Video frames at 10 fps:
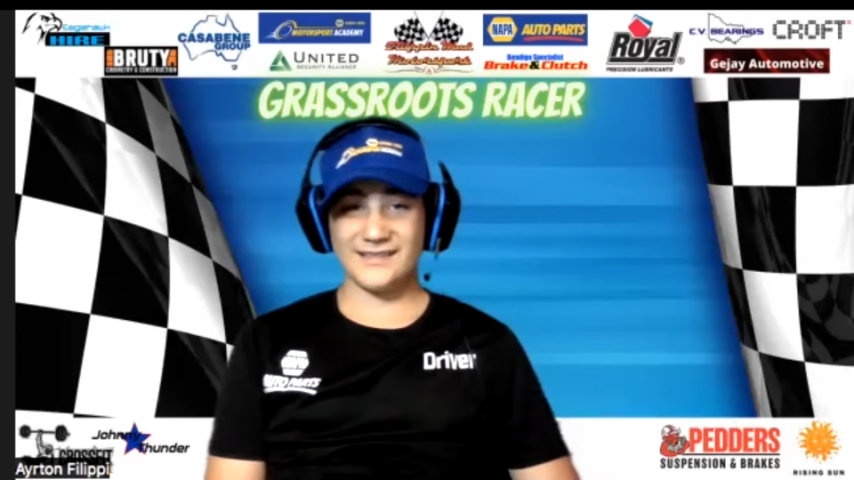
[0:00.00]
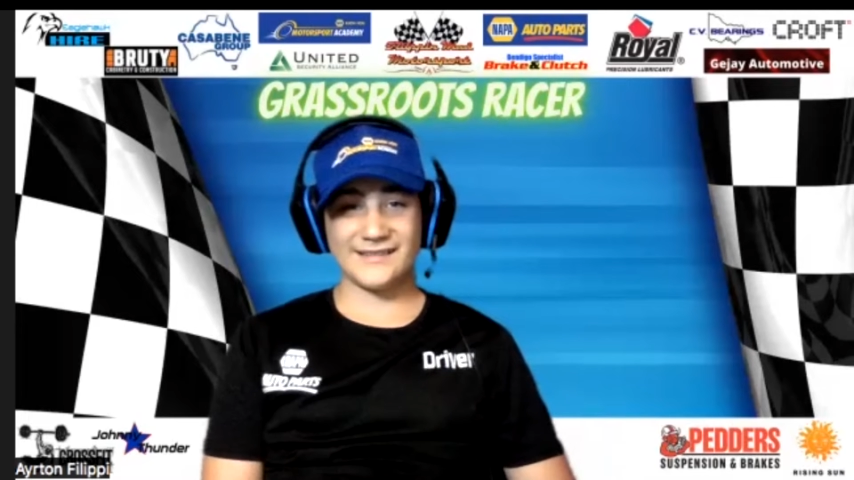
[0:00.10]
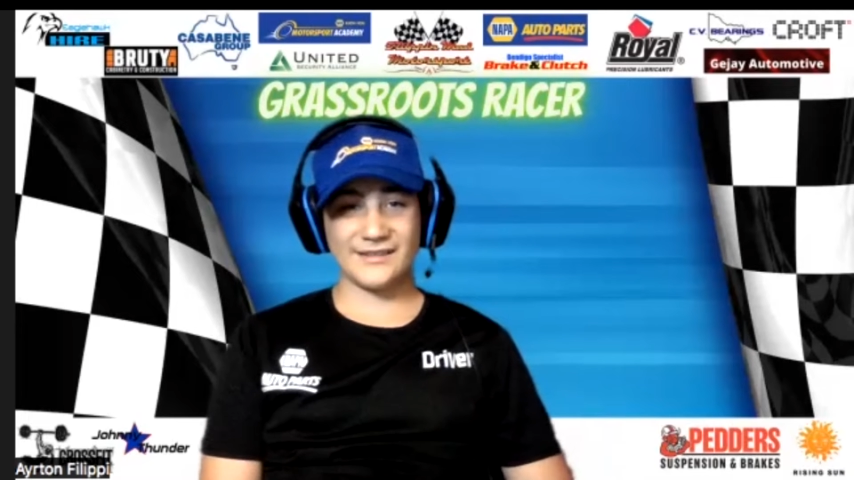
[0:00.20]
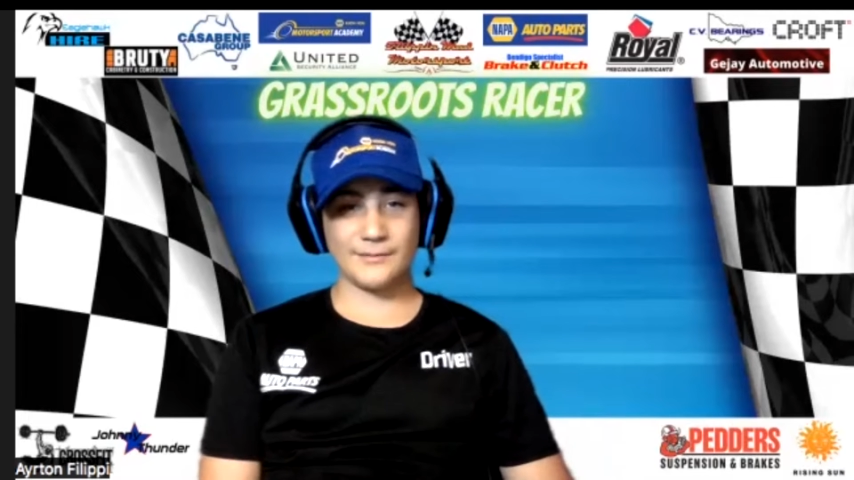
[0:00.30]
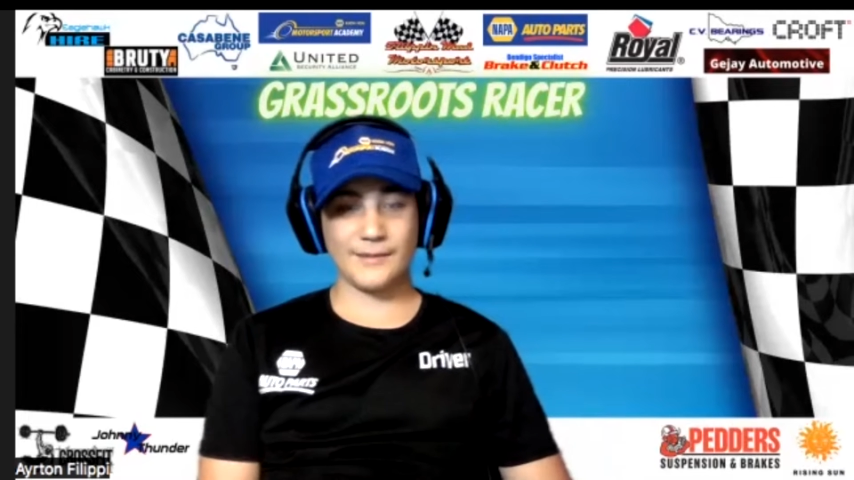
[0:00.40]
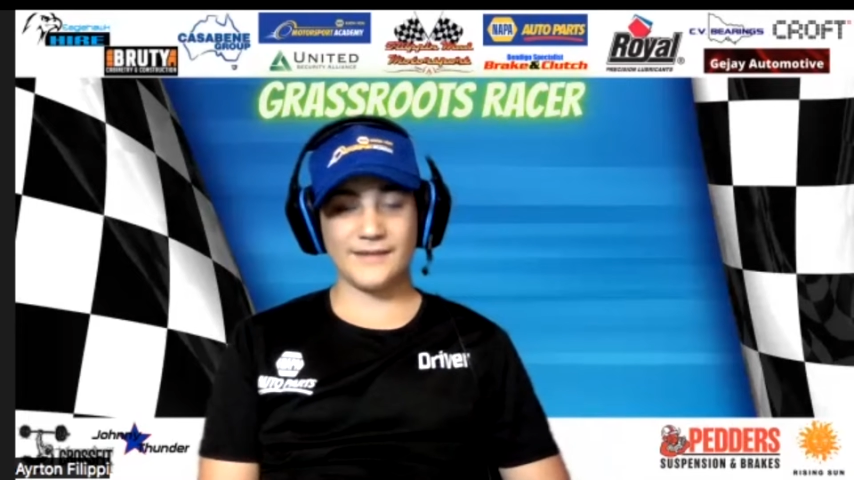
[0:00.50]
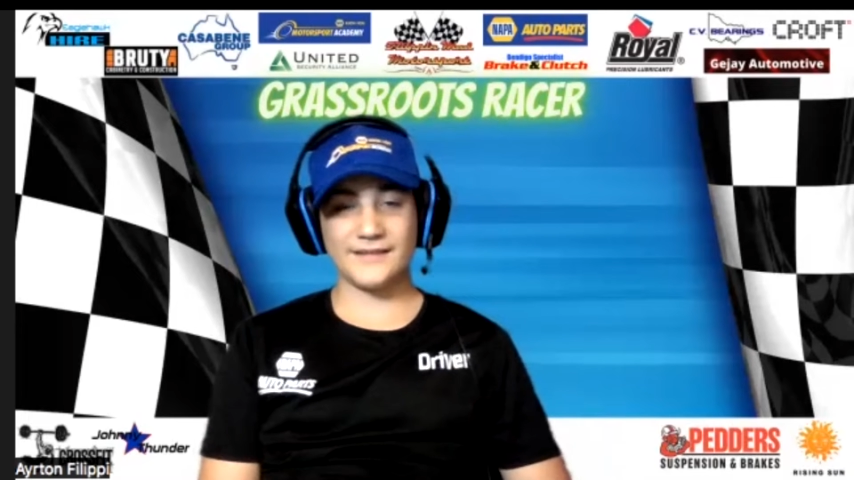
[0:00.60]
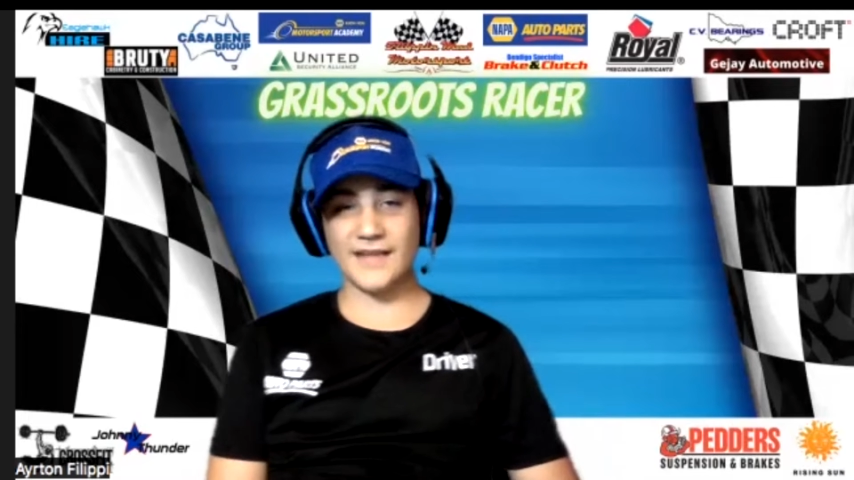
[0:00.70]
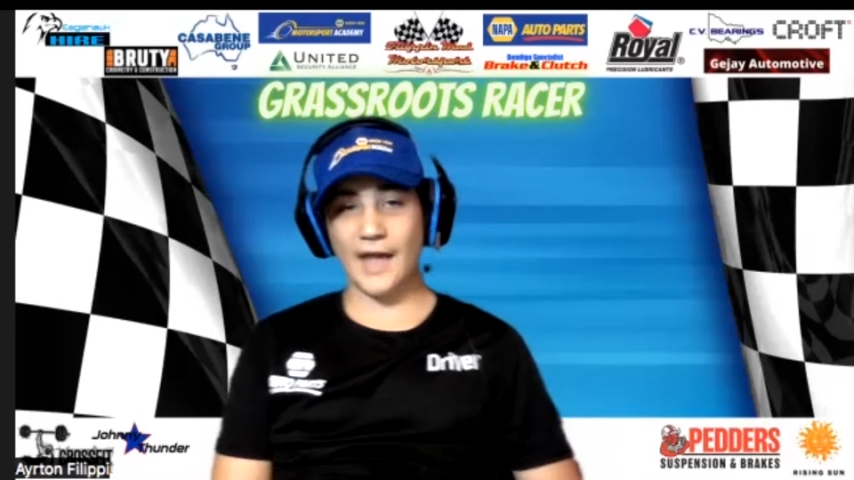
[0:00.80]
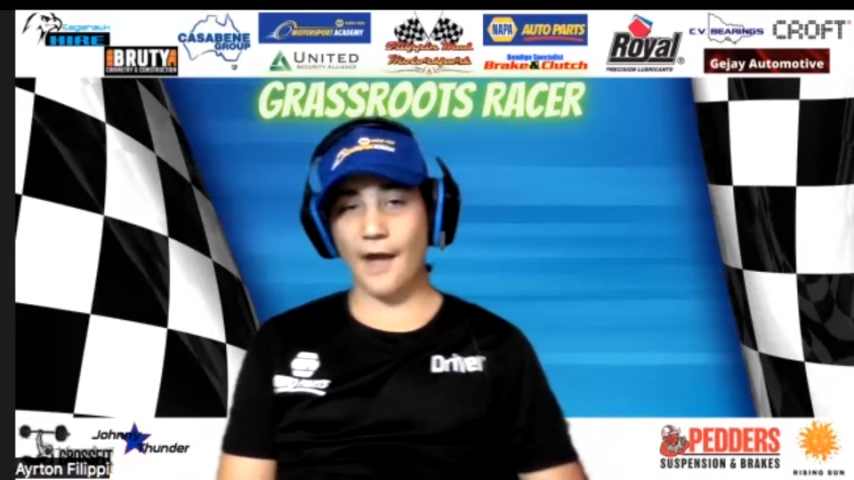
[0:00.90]
So
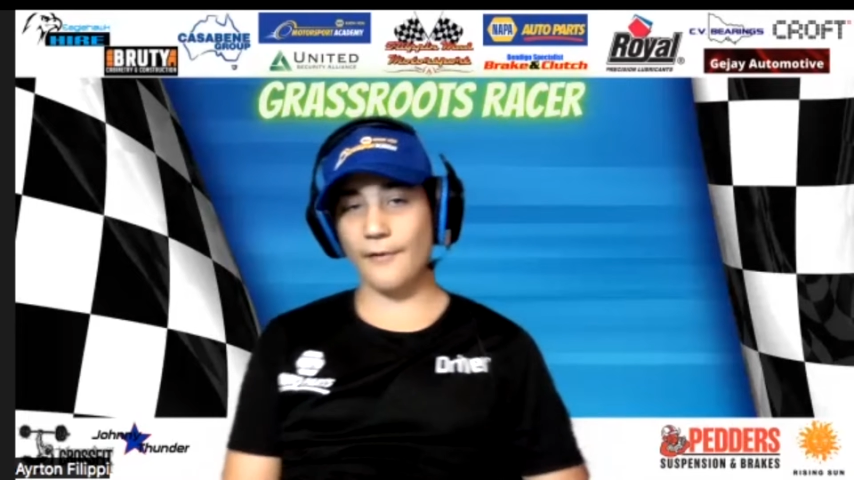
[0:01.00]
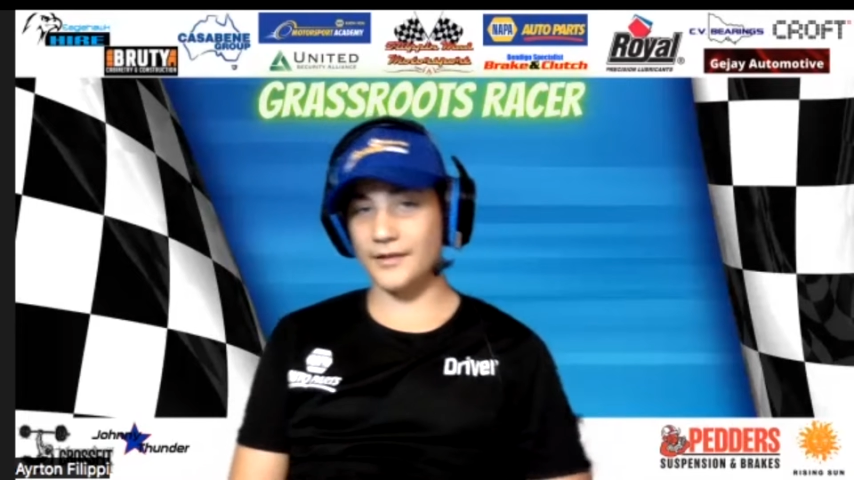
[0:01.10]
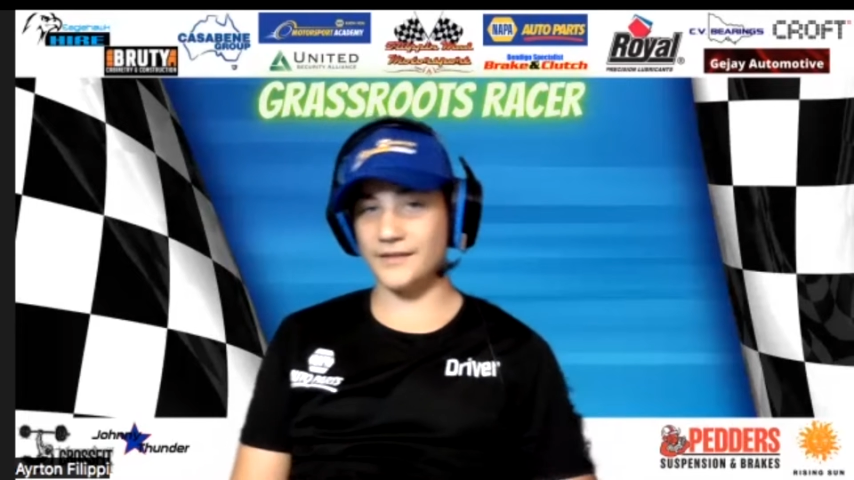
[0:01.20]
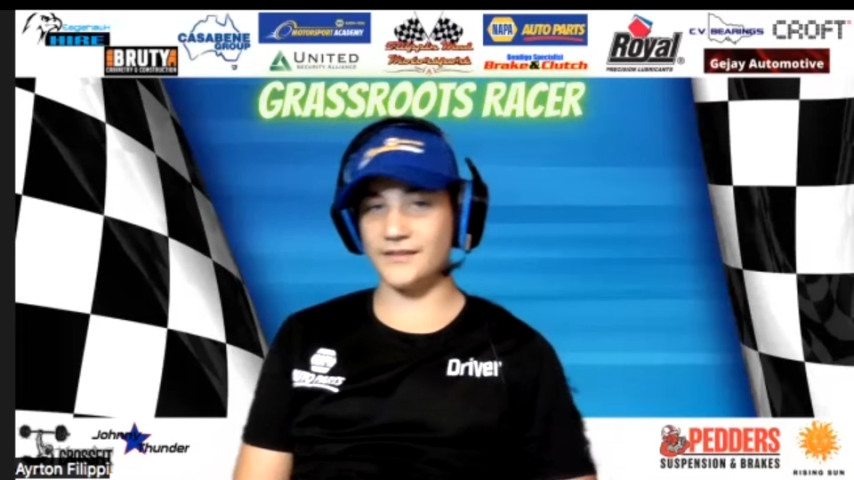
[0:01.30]
Maisie, how are you